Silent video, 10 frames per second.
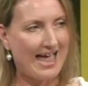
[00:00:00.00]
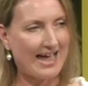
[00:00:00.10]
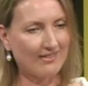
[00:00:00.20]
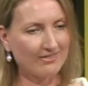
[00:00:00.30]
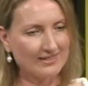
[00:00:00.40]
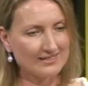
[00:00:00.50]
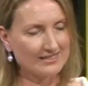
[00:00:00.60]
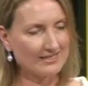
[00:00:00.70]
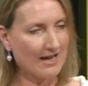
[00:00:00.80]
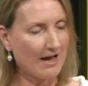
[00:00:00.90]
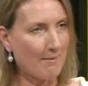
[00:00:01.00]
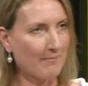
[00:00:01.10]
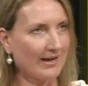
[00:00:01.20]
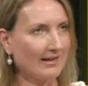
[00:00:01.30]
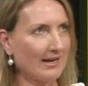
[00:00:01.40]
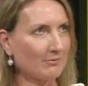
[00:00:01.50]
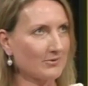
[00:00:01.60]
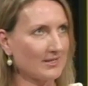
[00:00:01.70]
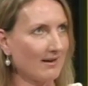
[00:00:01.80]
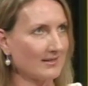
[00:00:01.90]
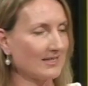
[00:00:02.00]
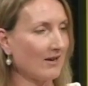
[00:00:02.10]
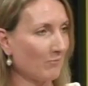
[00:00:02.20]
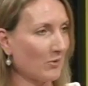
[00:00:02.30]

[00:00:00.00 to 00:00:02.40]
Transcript: and this enables us to have